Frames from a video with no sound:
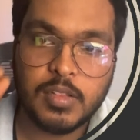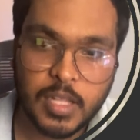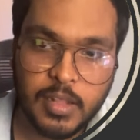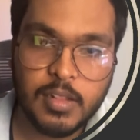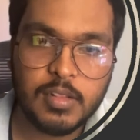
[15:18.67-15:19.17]

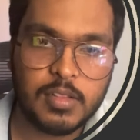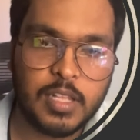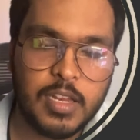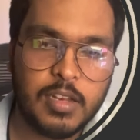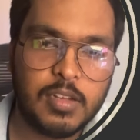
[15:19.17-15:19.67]

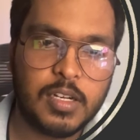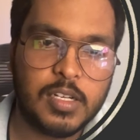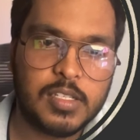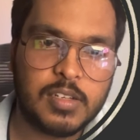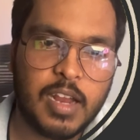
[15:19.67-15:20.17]
thin
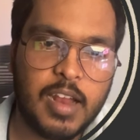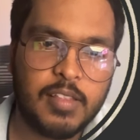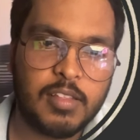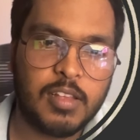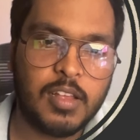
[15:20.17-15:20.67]
strands,